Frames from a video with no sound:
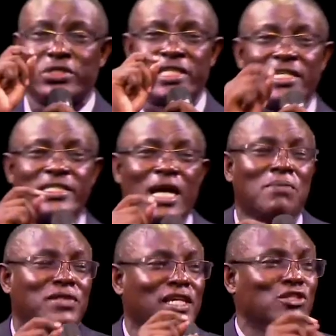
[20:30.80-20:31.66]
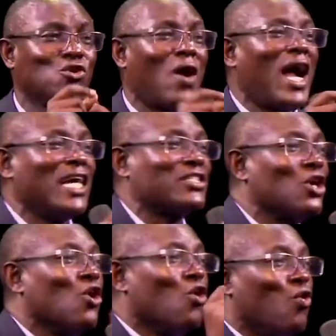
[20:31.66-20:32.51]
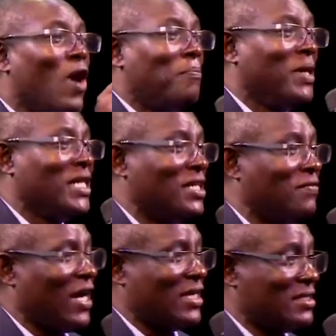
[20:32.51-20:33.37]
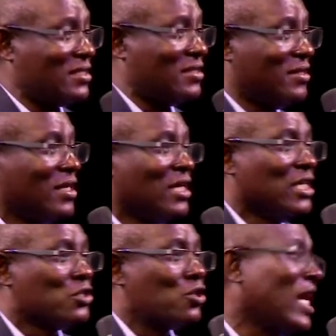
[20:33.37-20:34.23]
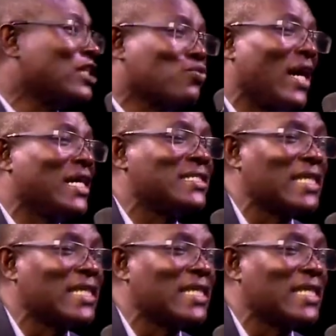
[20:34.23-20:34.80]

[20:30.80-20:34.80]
to say something to us who are believers. So that's why he